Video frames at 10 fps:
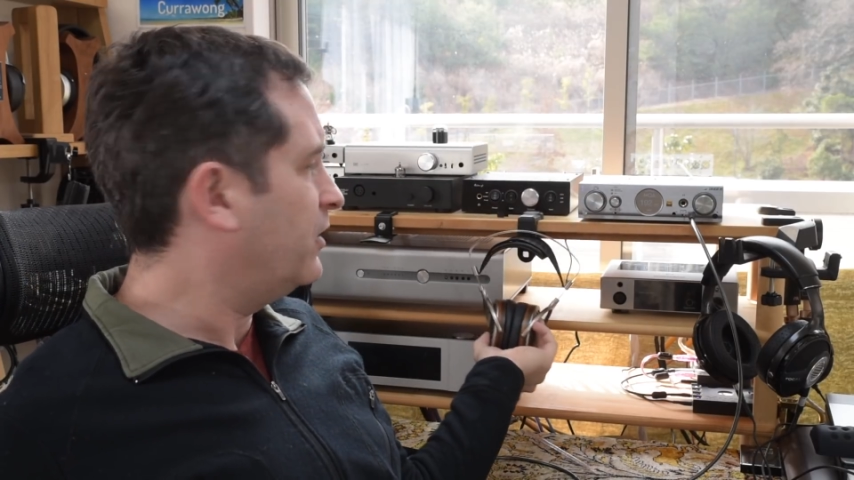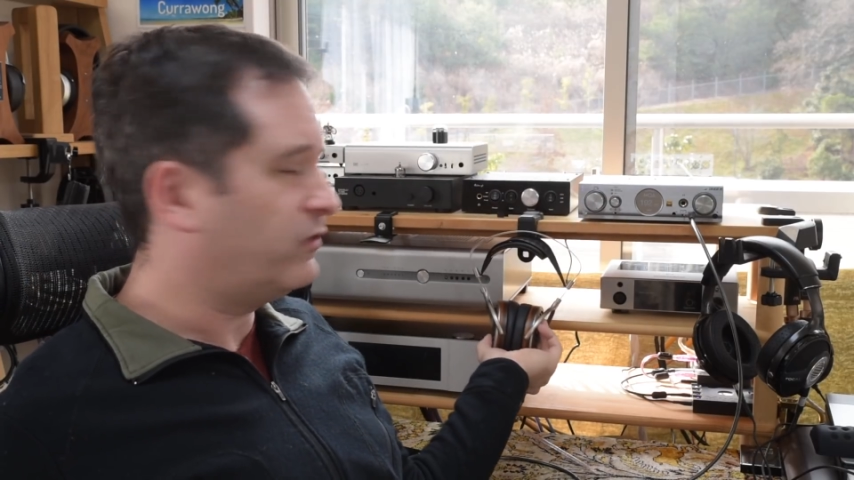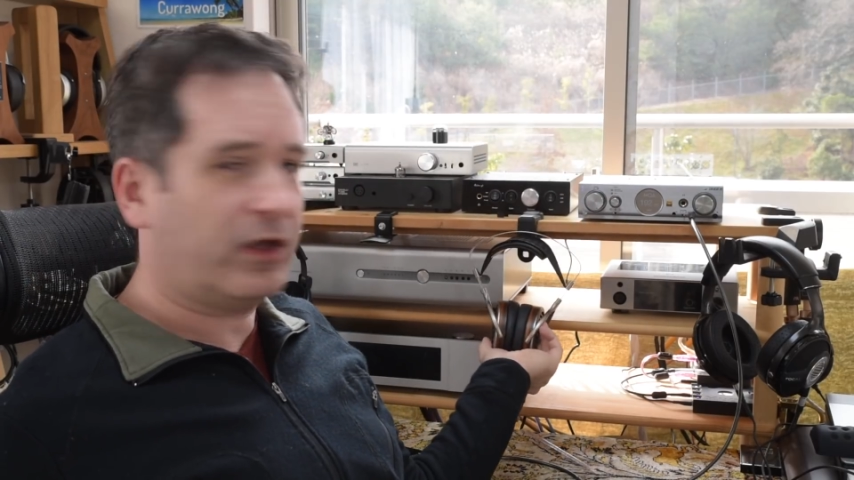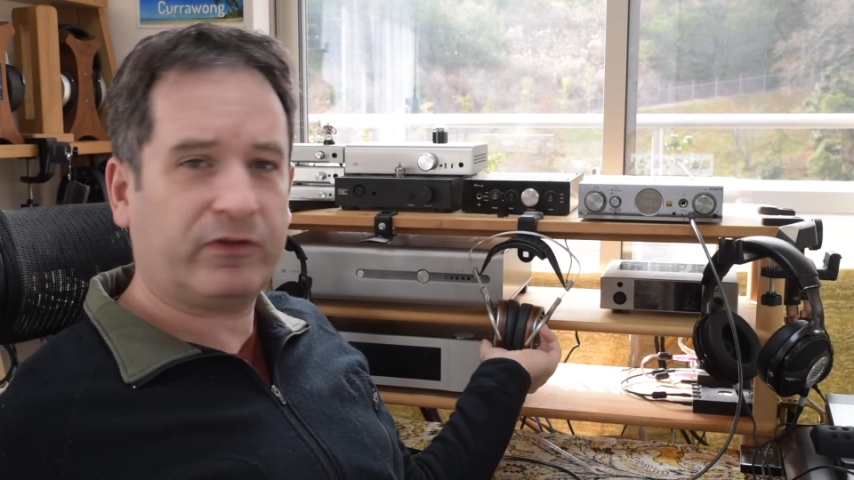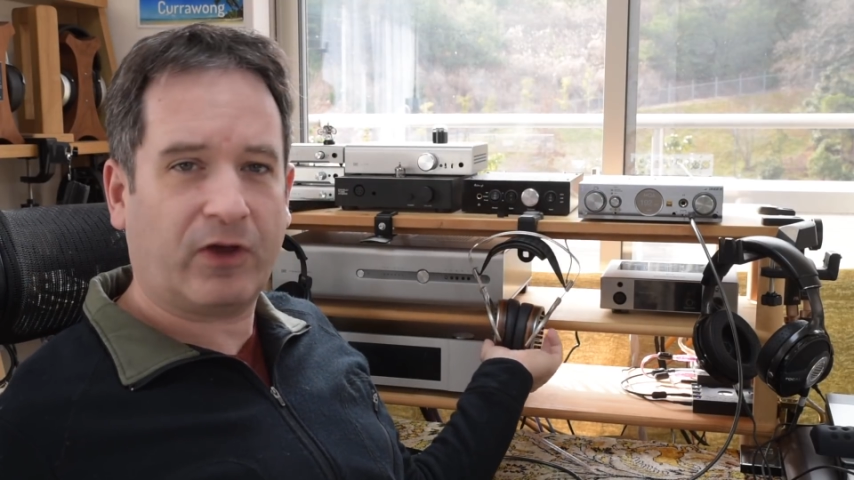
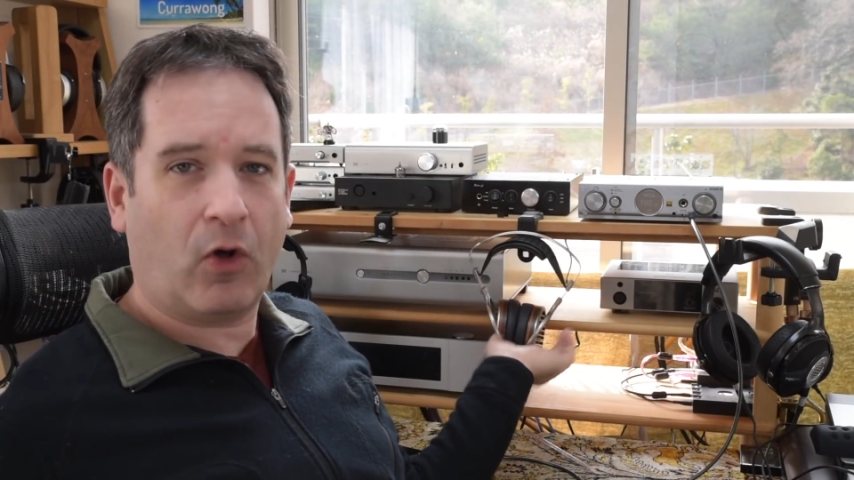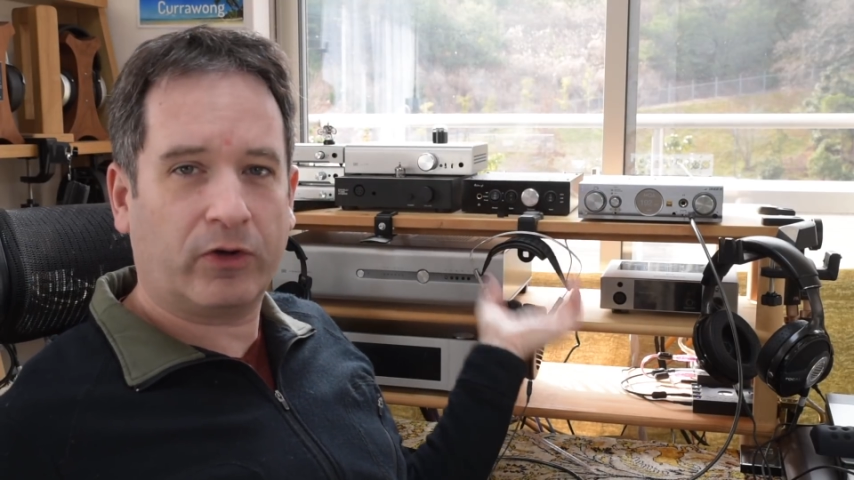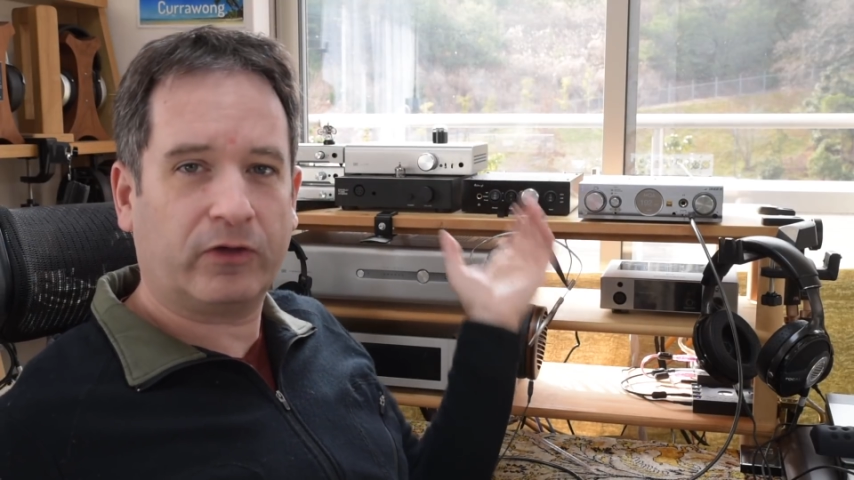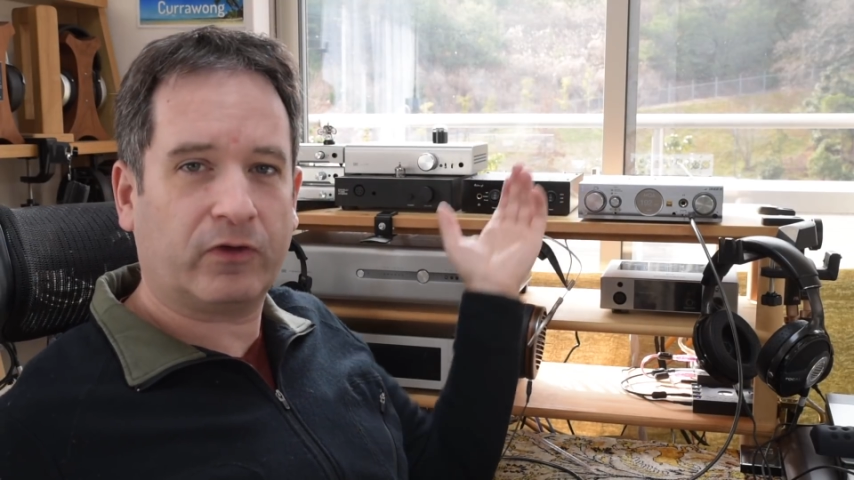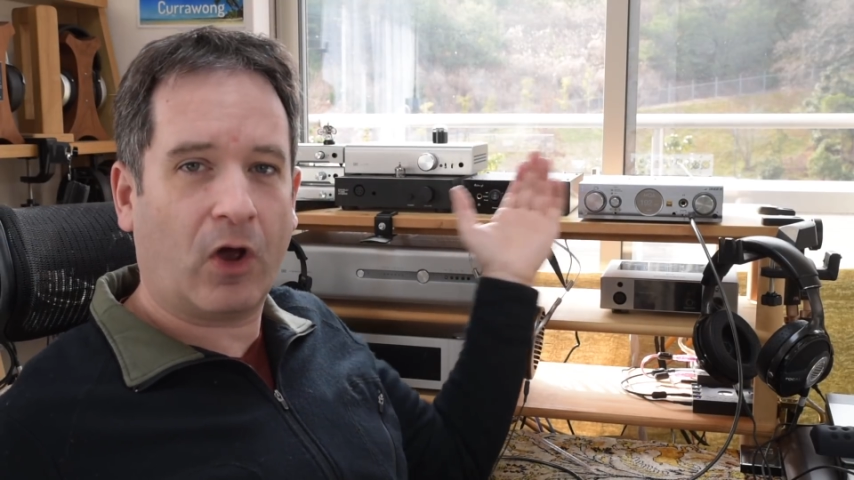just
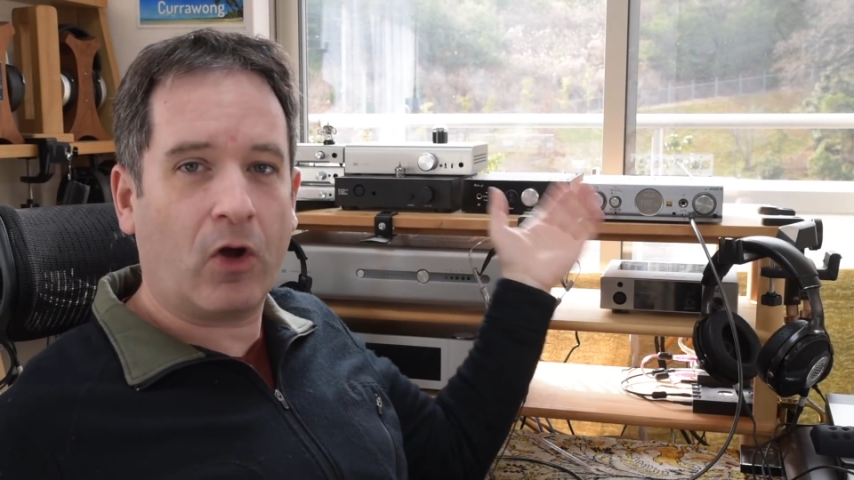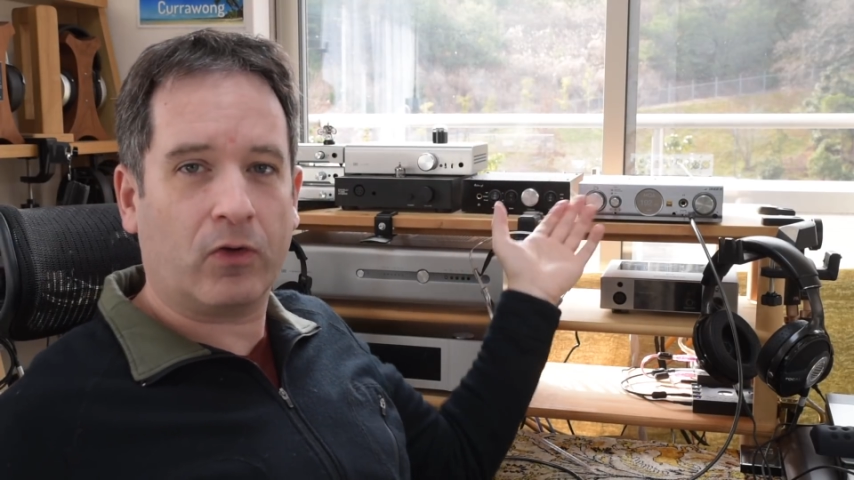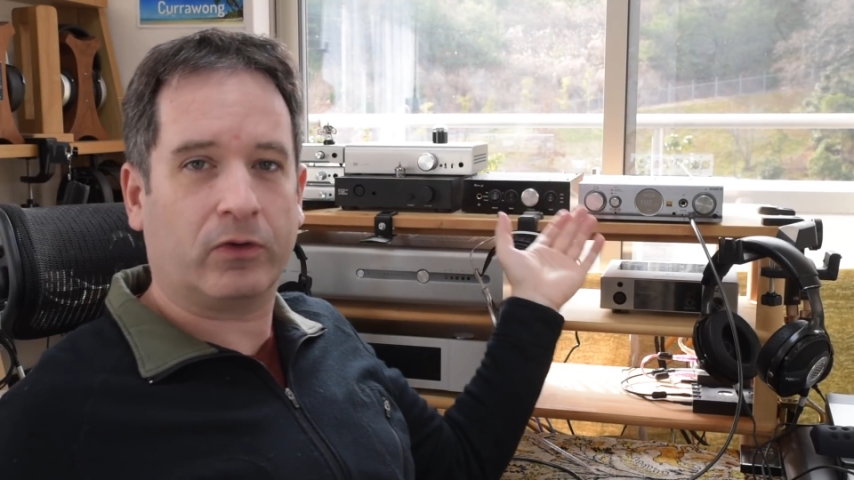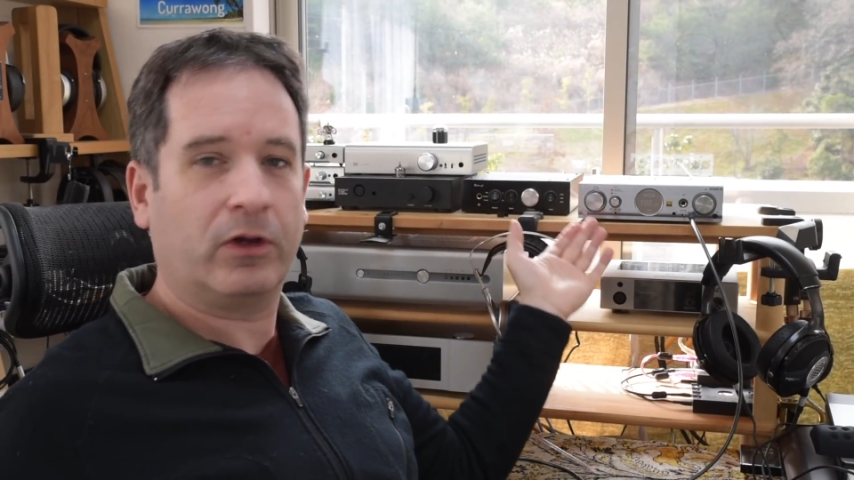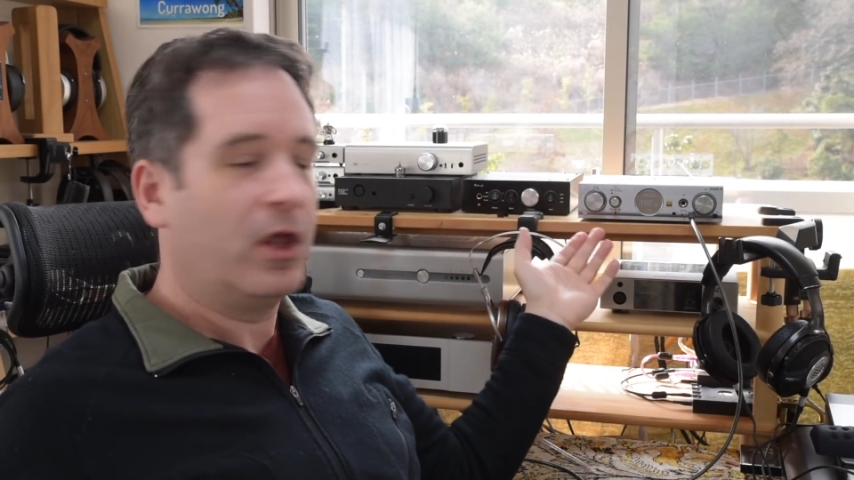on its
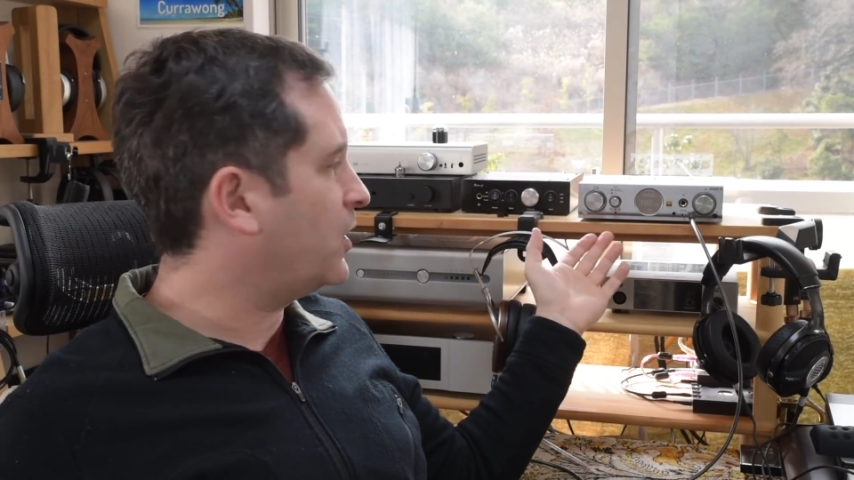own.